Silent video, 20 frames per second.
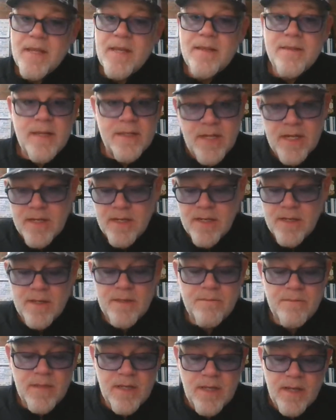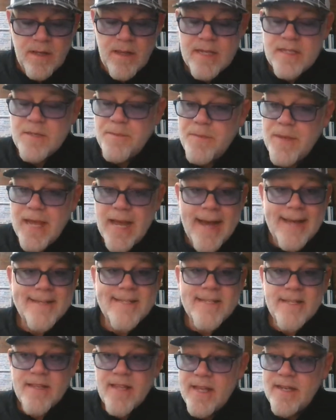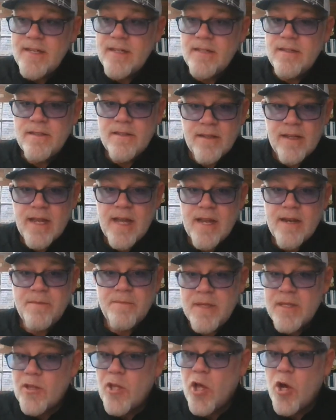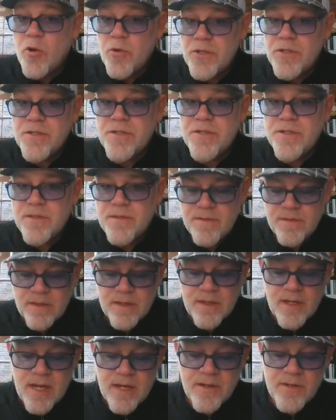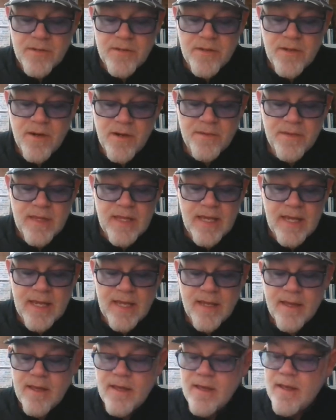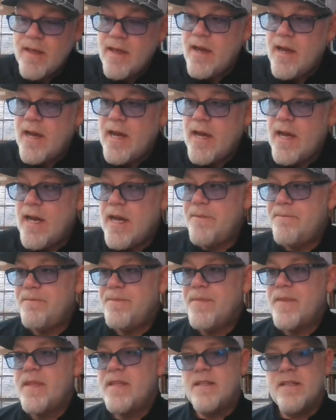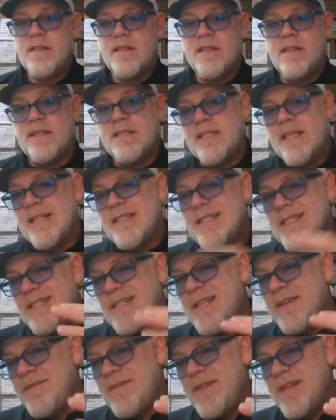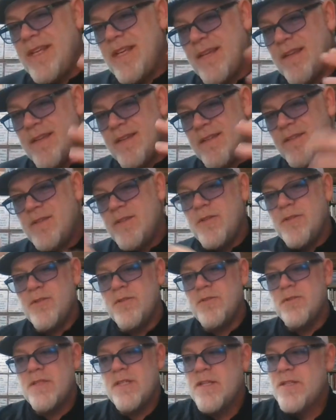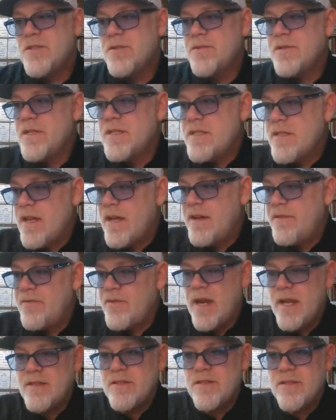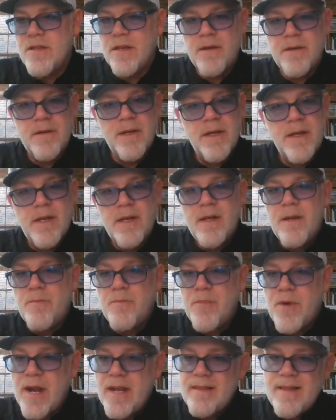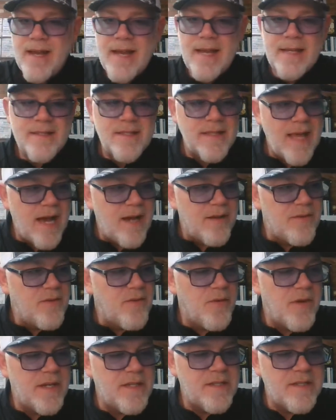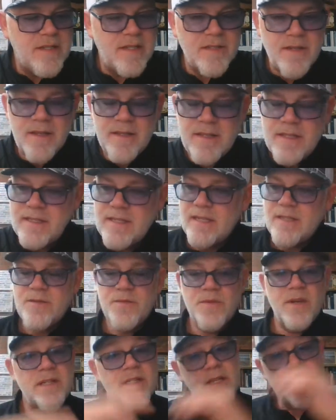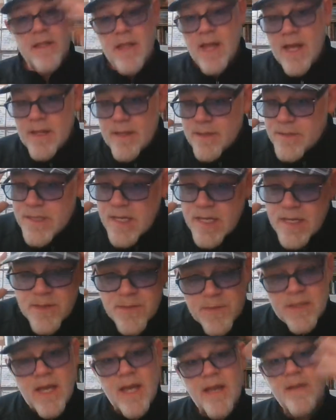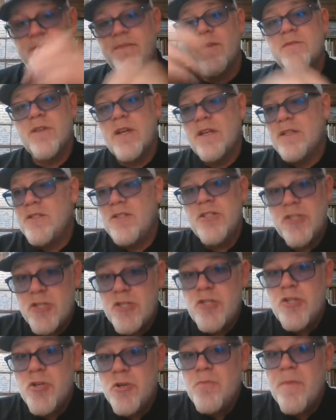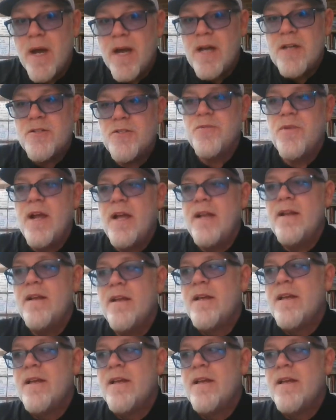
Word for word: They tend to like to be isolated, kind of be loners, kind of do their own thing. The sensitivity to sensory stuff, right? So bright lights, loud noises, all these things. Well, I see a lot of those kids with the headphones on. It's just too much, right?